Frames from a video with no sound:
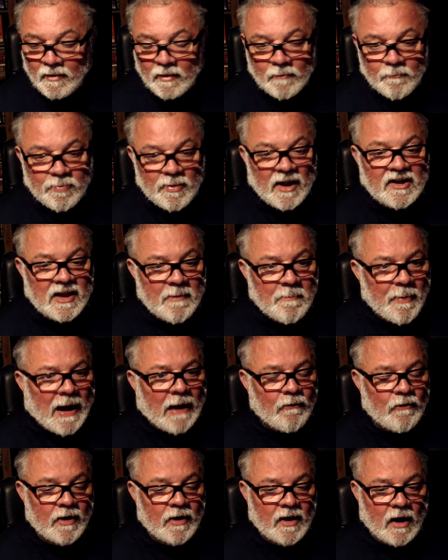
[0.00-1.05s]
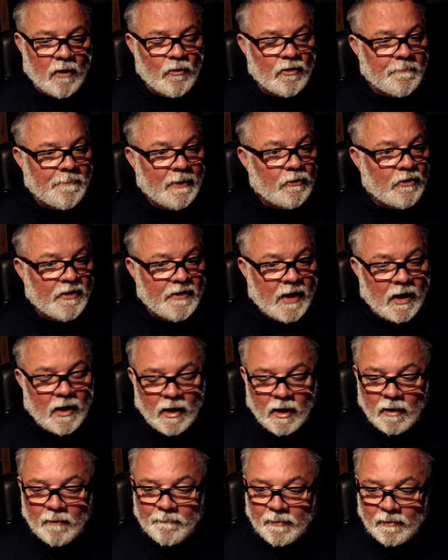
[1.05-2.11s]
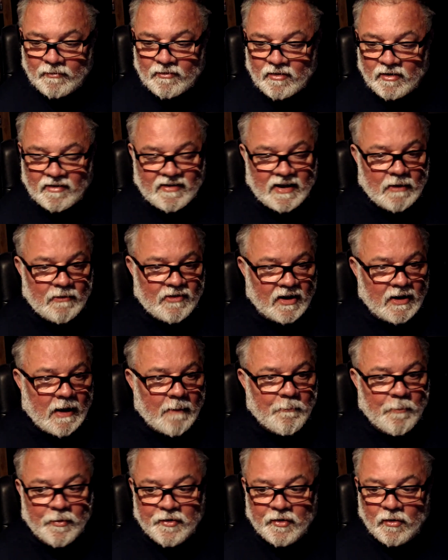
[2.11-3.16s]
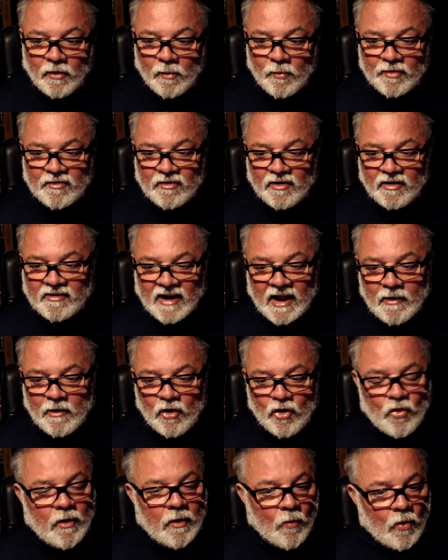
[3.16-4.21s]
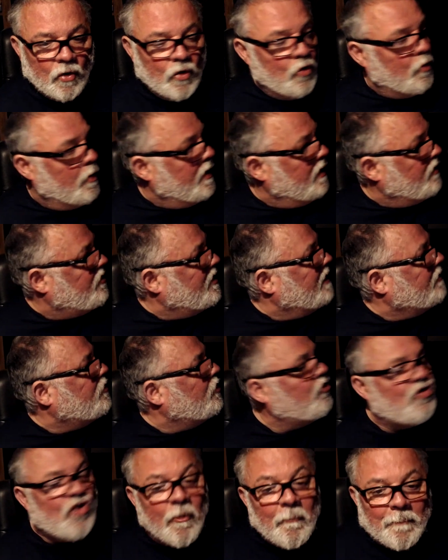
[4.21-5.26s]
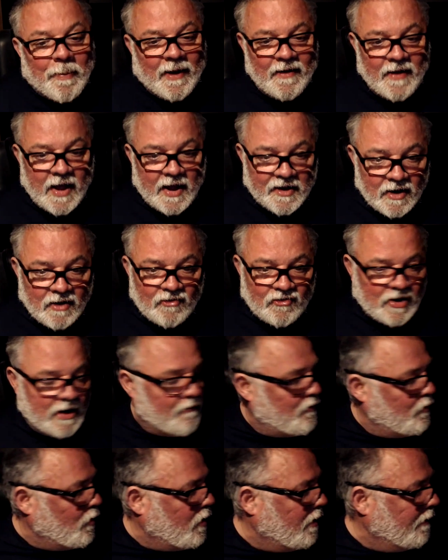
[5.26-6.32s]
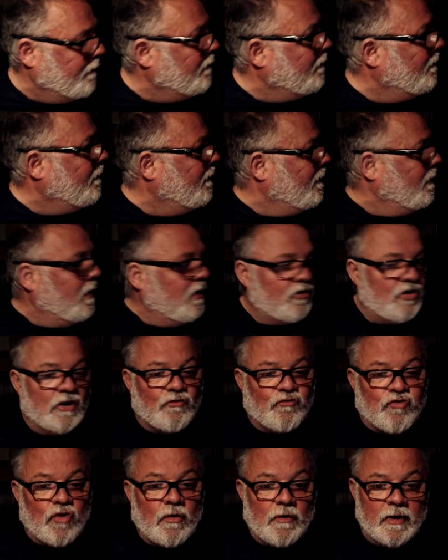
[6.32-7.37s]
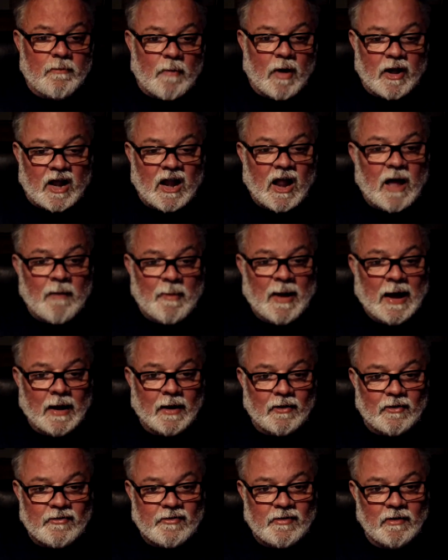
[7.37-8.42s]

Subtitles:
Bloody Barry. I was building that up. I was going to say it was a Labrador. I wasn't going to say who won. She had to jump in there, didn't she, everyone? She's ruined my climax.